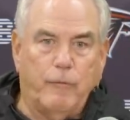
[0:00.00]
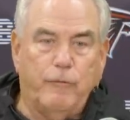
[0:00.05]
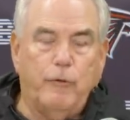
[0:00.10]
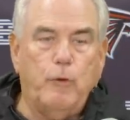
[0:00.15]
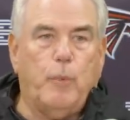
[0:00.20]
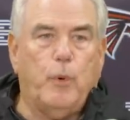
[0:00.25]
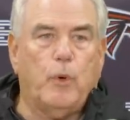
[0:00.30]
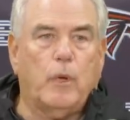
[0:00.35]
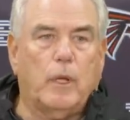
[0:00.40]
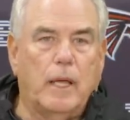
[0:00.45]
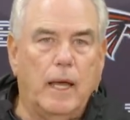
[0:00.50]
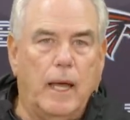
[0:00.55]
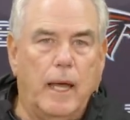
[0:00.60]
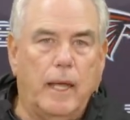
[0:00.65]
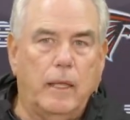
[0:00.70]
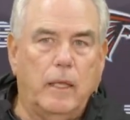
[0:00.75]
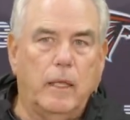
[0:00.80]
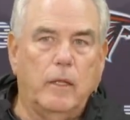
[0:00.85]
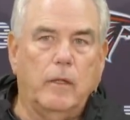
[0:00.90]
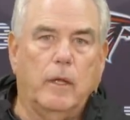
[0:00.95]
if you put a
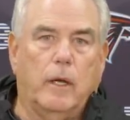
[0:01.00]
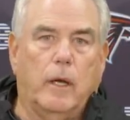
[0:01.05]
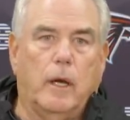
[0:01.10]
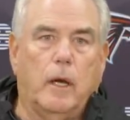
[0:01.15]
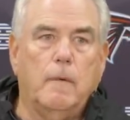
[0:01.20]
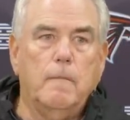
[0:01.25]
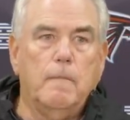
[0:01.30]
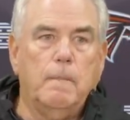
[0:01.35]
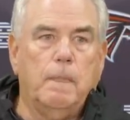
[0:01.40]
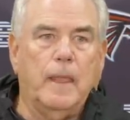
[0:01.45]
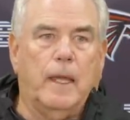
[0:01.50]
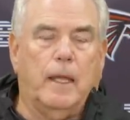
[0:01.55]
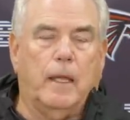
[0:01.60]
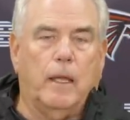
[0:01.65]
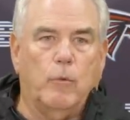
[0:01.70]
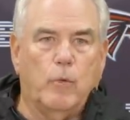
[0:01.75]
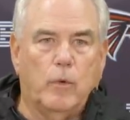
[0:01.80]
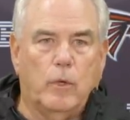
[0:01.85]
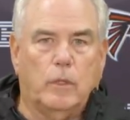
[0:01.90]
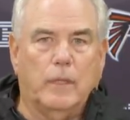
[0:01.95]
guy in there and
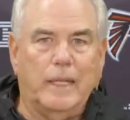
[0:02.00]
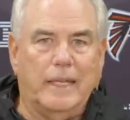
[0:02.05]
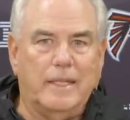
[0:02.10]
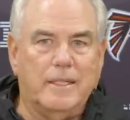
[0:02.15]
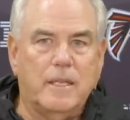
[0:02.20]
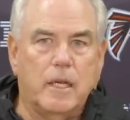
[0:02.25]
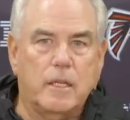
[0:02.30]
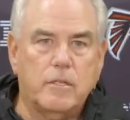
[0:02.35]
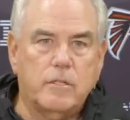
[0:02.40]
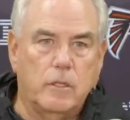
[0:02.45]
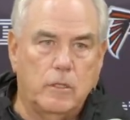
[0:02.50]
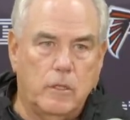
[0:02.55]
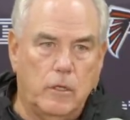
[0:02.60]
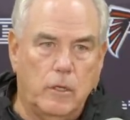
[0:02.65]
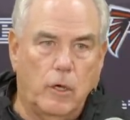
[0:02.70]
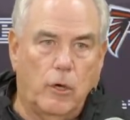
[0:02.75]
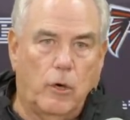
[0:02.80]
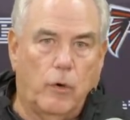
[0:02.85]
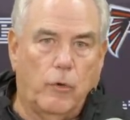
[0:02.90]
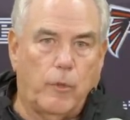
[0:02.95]
he really doesn't
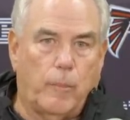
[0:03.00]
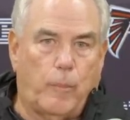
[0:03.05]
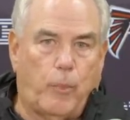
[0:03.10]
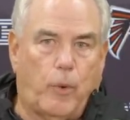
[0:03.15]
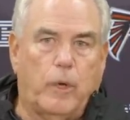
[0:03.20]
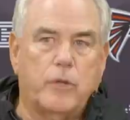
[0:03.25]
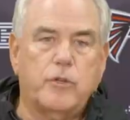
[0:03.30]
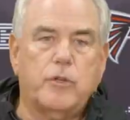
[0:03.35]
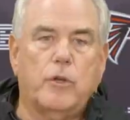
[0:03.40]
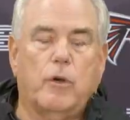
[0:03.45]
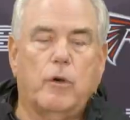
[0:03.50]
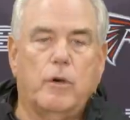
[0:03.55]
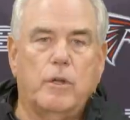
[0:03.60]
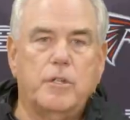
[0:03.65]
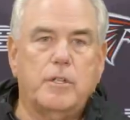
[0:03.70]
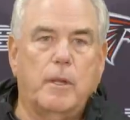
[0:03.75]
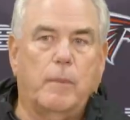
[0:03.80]
know the pressure or he's